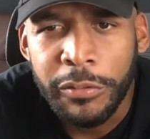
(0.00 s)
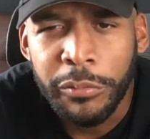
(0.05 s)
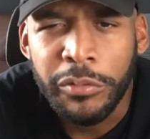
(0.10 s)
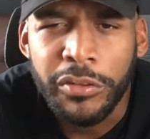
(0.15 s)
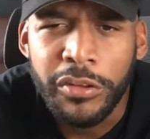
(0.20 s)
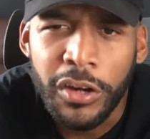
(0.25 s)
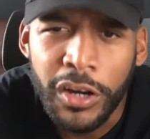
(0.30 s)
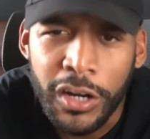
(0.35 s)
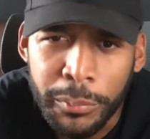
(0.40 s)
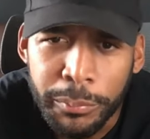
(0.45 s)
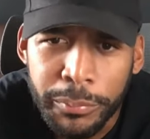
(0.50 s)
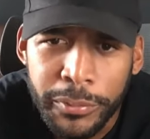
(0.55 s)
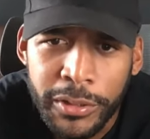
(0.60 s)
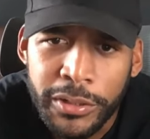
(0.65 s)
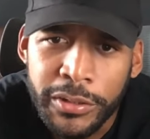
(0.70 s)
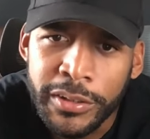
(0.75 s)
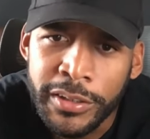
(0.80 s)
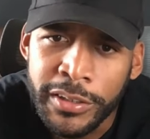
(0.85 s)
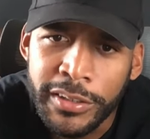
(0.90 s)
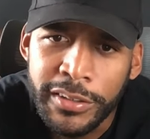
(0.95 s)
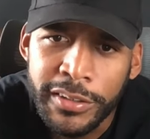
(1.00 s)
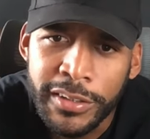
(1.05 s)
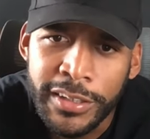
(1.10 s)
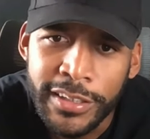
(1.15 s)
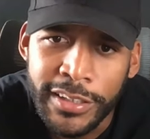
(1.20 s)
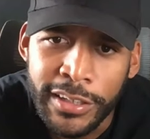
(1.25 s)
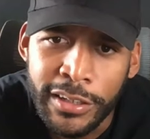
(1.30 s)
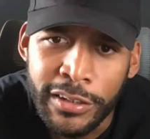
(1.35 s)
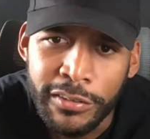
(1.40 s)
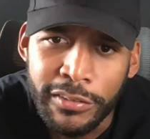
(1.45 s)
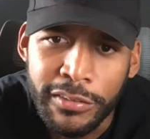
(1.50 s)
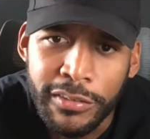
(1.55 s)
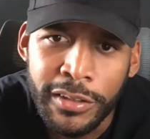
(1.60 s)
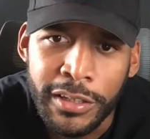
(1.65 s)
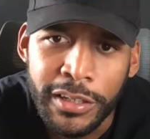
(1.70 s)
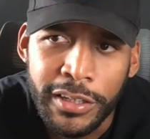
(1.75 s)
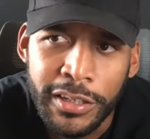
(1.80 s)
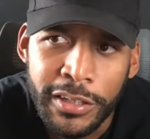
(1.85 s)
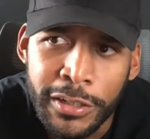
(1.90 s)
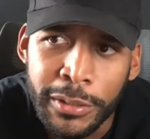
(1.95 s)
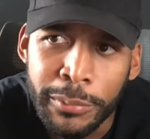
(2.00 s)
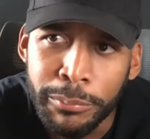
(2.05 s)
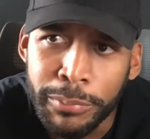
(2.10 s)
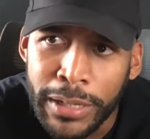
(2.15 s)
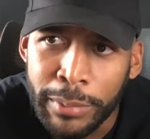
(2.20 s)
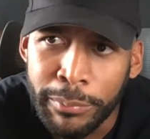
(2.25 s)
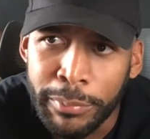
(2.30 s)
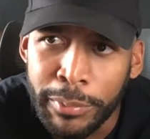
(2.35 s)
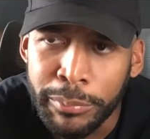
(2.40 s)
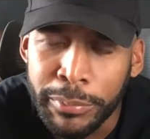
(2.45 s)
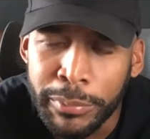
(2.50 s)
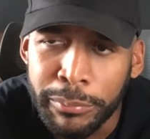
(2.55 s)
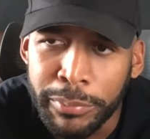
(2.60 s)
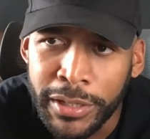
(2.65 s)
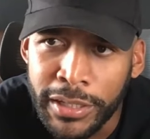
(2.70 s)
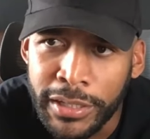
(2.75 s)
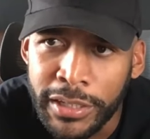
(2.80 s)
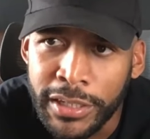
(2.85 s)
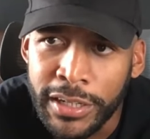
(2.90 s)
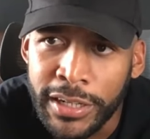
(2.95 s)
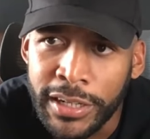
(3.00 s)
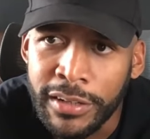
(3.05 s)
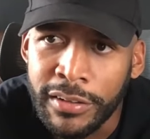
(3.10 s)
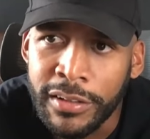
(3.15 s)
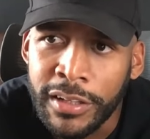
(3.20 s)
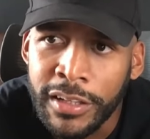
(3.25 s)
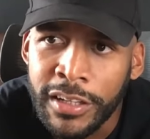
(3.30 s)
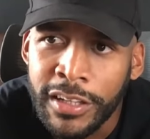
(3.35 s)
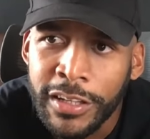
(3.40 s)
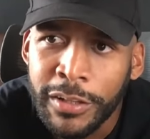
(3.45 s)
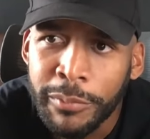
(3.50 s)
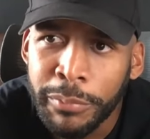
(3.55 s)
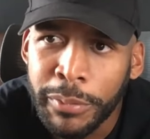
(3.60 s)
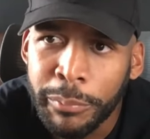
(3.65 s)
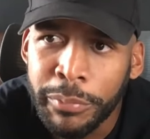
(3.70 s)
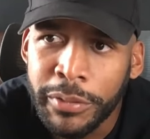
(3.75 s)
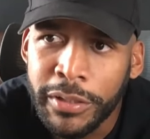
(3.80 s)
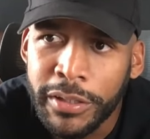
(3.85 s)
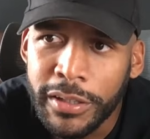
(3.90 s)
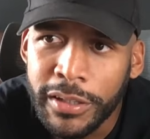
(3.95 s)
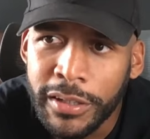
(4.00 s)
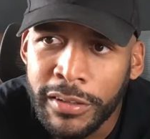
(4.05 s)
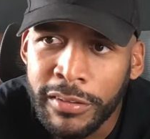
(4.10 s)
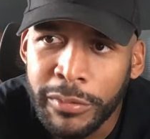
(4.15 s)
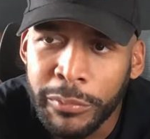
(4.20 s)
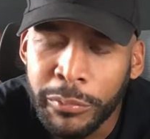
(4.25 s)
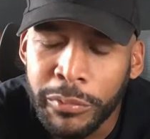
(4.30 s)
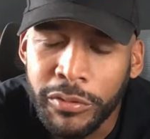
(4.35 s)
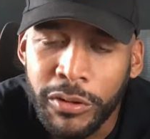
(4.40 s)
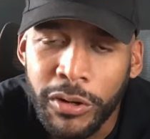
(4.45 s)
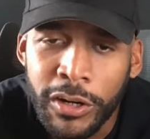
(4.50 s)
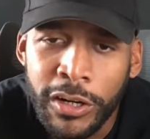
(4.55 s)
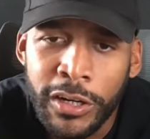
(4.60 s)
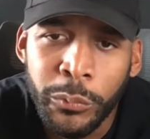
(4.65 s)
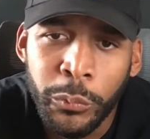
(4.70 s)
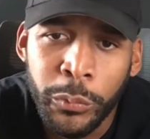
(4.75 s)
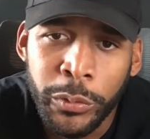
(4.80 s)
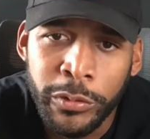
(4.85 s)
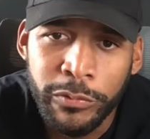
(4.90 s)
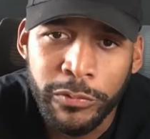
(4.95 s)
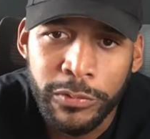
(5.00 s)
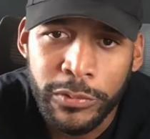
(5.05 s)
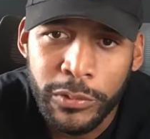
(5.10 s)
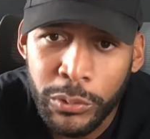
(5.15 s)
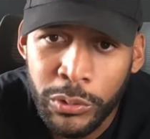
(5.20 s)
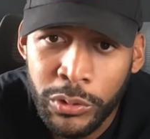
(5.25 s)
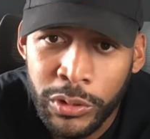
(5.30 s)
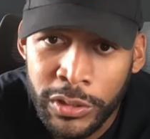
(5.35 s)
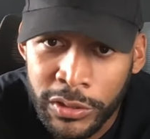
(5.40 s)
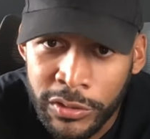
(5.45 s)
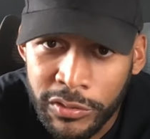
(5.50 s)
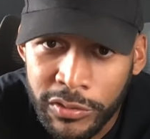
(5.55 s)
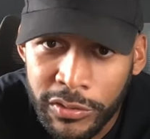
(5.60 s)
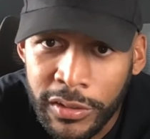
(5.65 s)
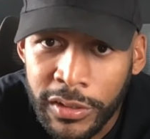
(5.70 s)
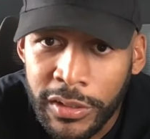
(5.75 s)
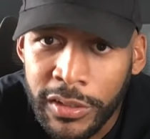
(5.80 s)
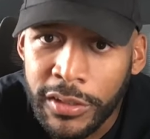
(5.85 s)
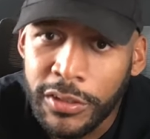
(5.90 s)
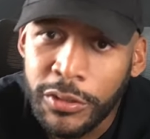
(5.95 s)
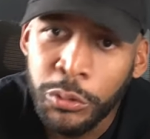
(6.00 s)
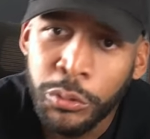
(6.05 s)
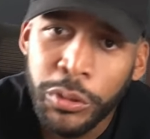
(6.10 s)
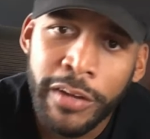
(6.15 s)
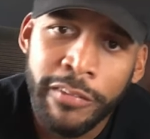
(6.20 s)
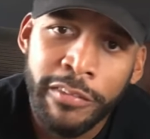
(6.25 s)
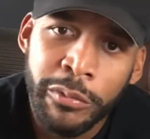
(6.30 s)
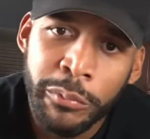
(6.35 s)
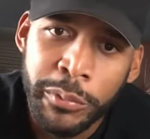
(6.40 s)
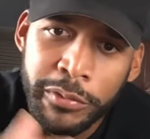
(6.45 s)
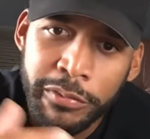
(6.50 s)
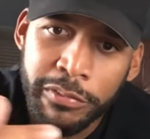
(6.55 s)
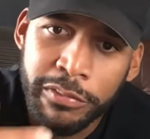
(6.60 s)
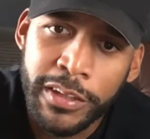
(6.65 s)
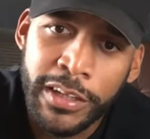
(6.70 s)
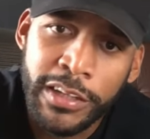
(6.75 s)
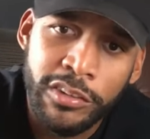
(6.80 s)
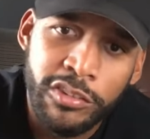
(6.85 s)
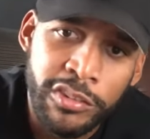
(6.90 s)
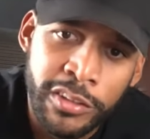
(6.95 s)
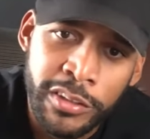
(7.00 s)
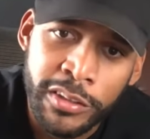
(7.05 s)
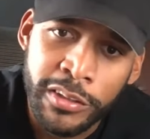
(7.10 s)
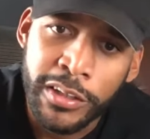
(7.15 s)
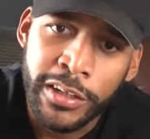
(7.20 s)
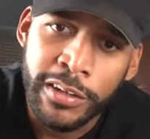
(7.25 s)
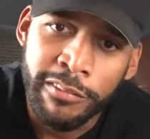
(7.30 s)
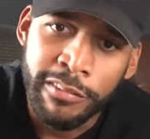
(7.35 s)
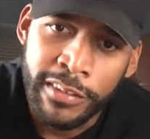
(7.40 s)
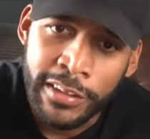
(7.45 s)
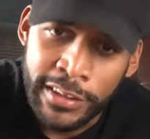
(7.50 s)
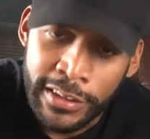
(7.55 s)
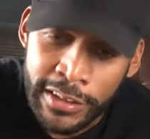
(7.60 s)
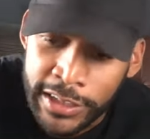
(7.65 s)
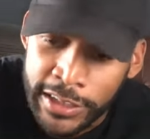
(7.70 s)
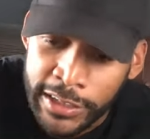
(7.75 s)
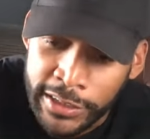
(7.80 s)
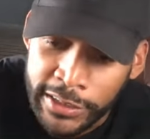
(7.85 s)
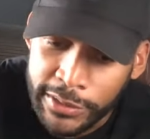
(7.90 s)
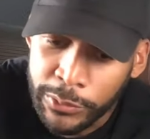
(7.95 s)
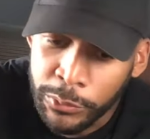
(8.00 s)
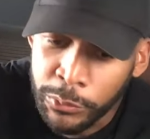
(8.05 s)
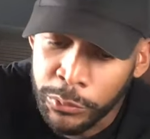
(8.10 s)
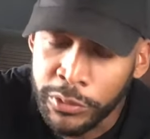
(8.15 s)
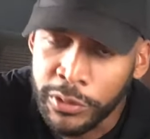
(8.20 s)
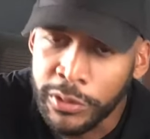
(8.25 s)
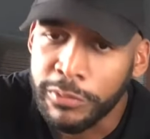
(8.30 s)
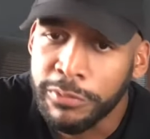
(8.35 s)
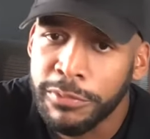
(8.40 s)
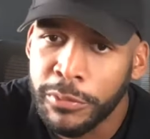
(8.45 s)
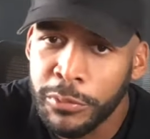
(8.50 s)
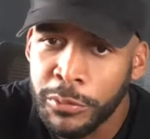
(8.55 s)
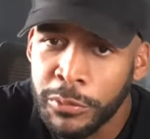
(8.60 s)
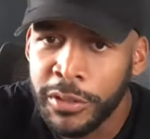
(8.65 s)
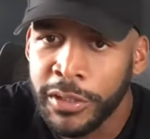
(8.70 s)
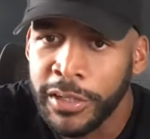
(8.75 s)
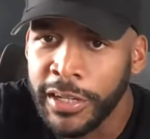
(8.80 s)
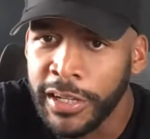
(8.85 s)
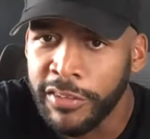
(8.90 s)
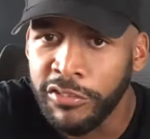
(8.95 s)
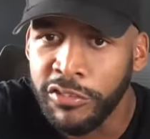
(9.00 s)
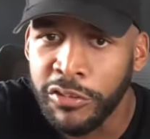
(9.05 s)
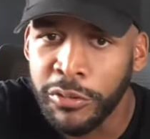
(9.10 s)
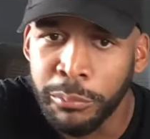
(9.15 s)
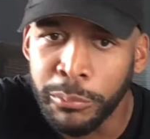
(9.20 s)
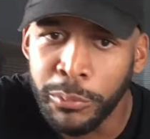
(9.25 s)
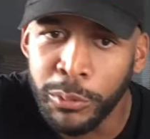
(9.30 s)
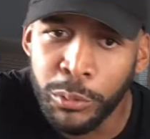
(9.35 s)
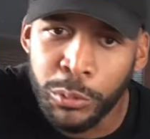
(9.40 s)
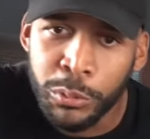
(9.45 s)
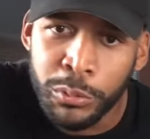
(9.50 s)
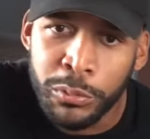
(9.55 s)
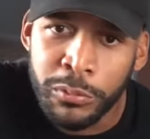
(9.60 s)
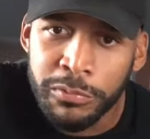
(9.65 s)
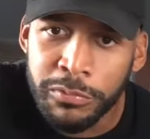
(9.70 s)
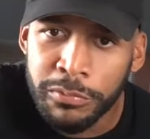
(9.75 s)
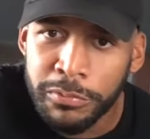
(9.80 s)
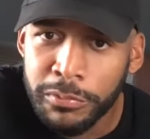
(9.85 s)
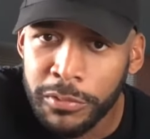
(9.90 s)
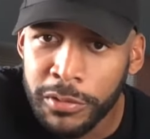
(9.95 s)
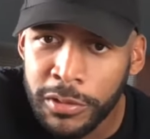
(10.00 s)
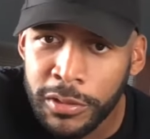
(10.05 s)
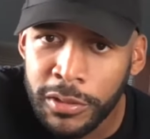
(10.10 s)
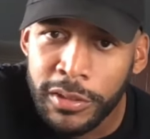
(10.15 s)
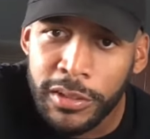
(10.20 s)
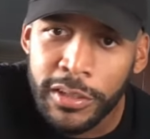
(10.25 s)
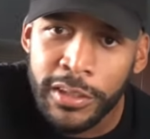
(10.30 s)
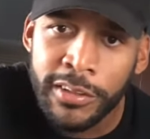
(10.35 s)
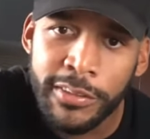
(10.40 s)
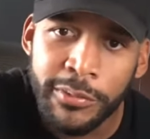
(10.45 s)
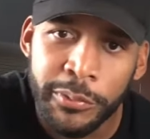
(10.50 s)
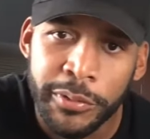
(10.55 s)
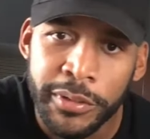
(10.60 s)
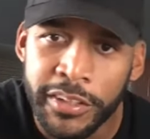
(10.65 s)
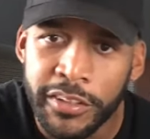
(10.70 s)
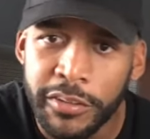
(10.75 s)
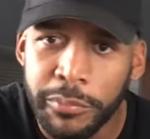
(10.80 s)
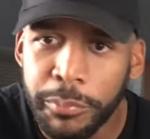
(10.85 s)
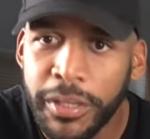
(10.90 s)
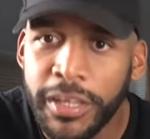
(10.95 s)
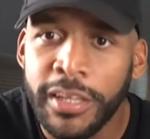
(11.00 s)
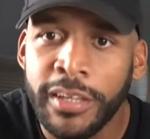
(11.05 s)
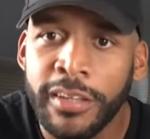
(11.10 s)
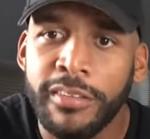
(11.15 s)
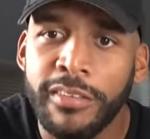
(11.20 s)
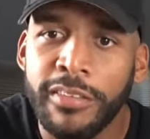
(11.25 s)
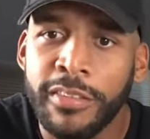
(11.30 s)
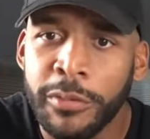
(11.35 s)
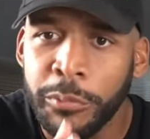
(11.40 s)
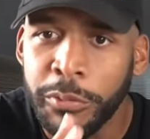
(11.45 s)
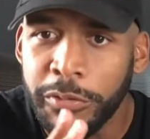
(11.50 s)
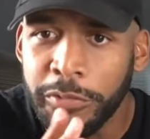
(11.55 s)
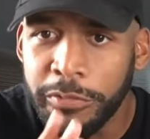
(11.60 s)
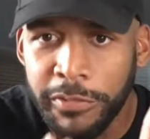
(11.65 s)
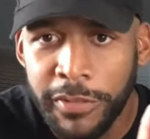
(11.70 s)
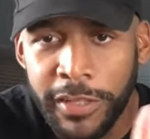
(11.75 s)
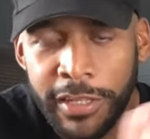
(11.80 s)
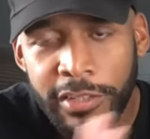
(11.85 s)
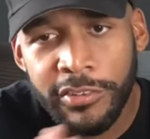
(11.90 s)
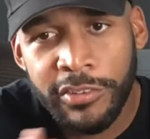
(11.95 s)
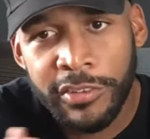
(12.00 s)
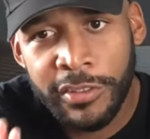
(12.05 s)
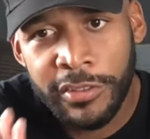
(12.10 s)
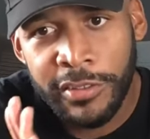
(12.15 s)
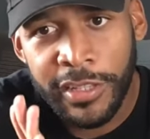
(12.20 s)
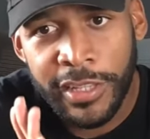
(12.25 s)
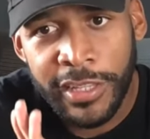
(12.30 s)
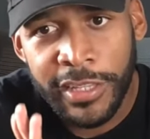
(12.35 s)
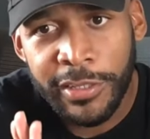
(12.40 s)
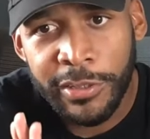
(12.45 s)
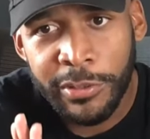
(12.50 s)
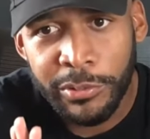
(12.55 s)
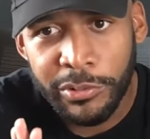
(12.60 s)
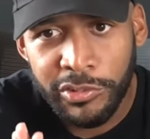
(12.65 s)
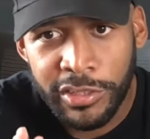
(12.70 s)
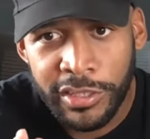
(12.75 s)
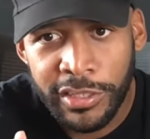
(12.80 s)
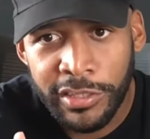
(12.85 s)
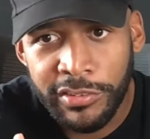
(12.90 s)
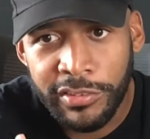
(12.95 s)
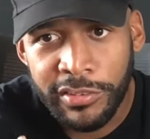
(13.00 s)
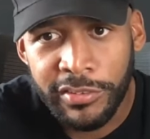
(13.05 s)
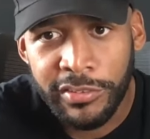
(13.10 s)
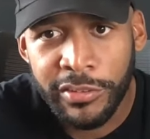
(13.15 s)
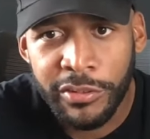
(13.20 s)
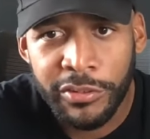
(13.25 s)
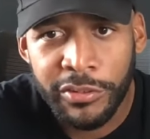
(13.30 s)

it was carpet or anything else, it could have probably been painted out. But because it was hardwood floors, you have the reflection of the light on the floor. And as you move in 3D space, the reflection angle changes. So